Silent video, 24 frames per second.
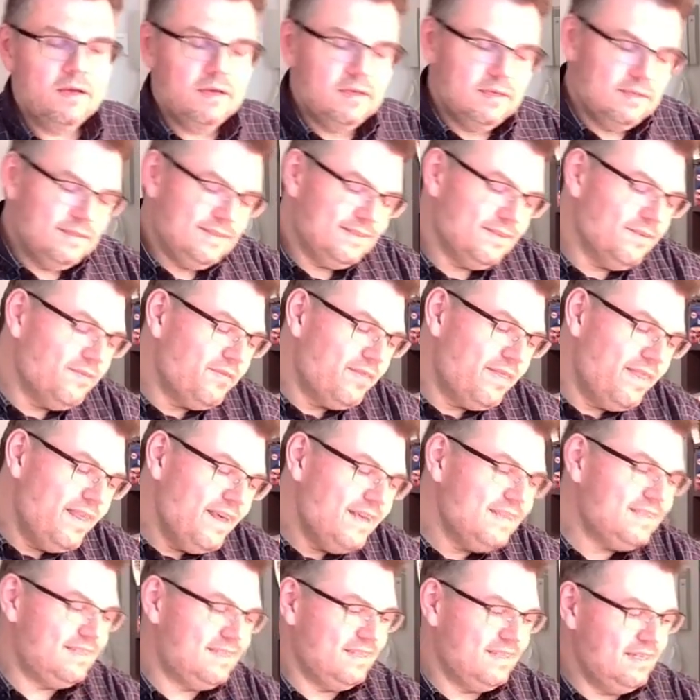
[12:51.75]
So
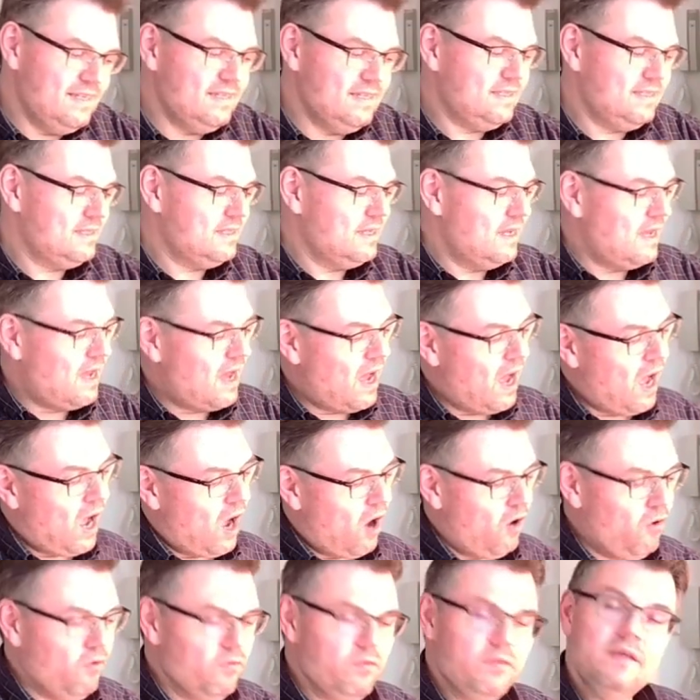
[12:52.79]
this is
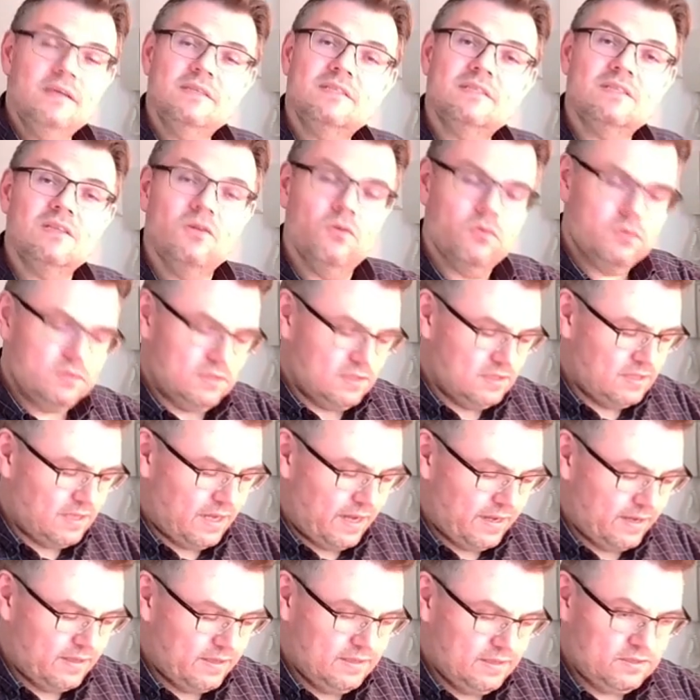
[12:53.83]
how this looks
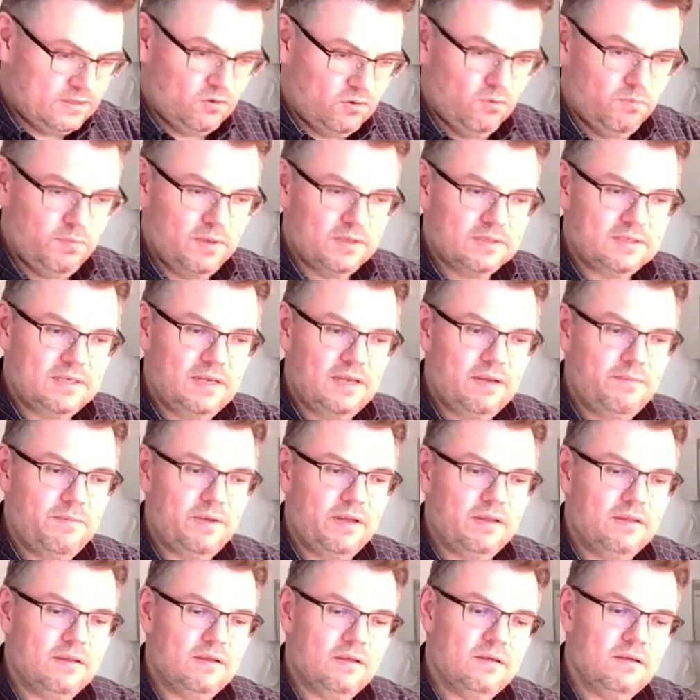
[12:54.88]
like, this all pass element.
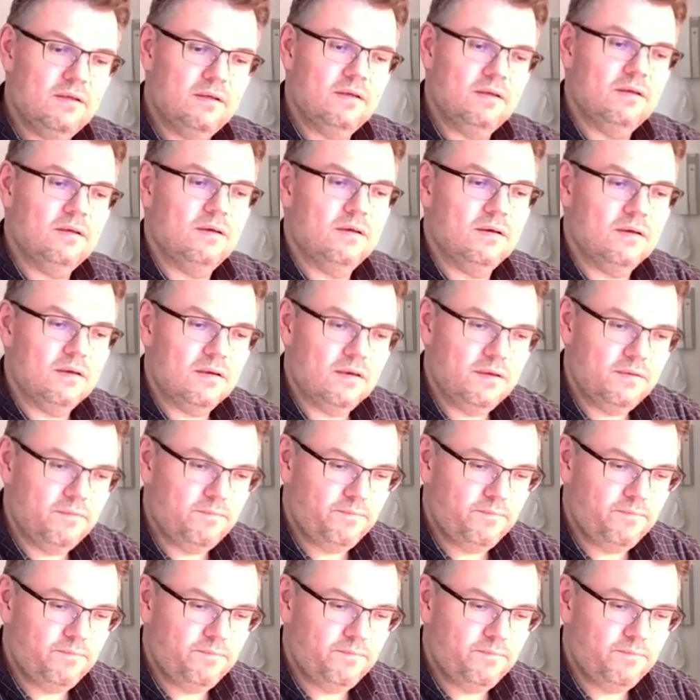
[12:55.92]
Okay?